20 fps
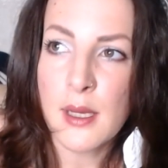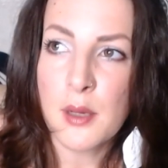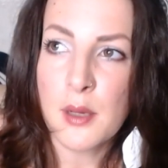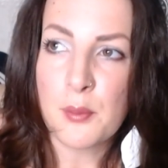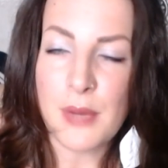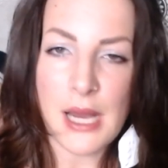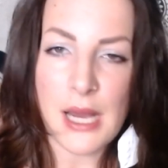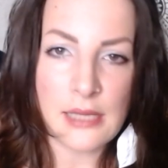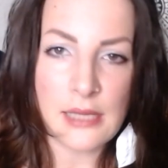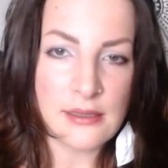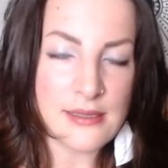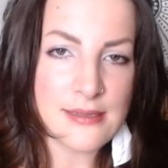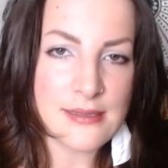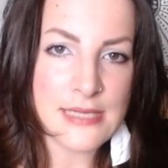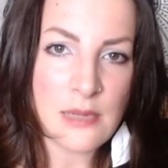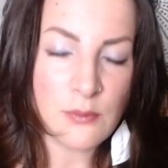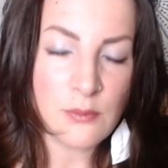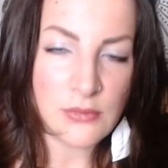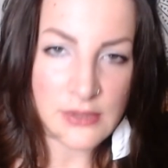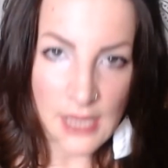But at the
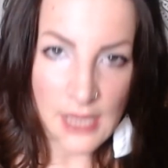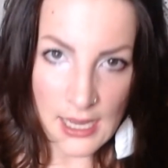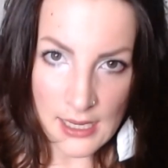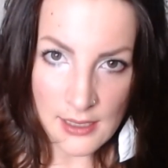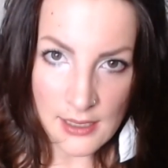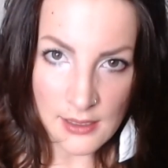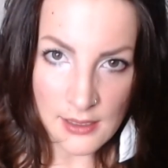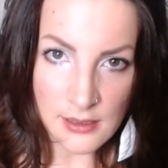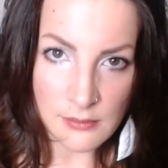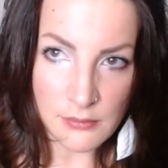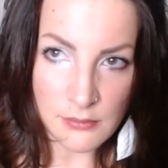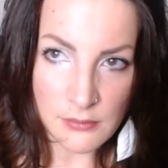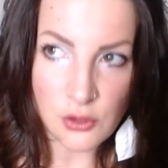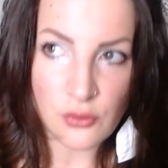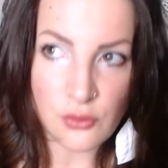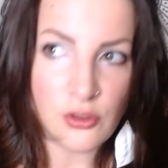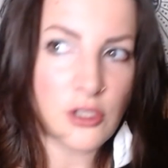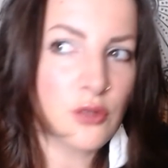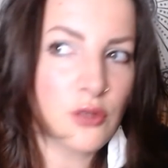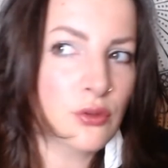same time, you
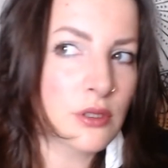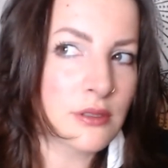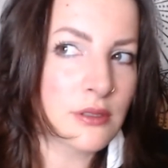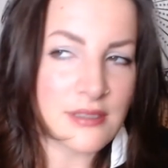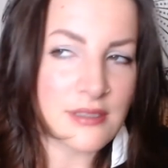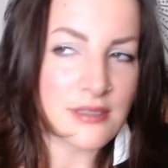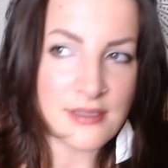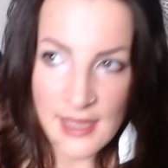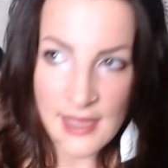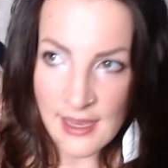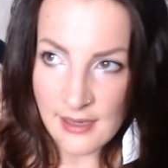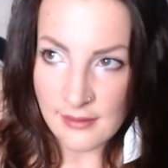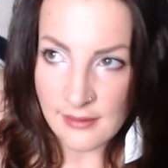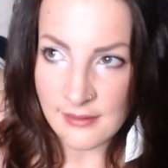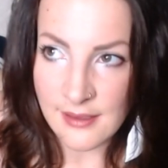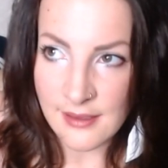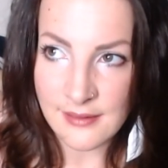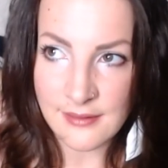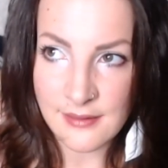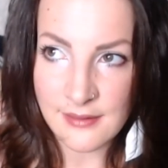need to understand
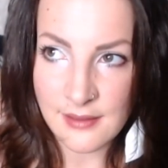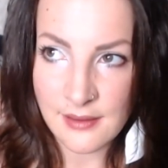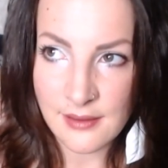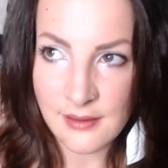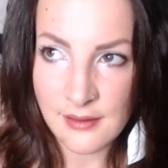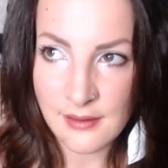that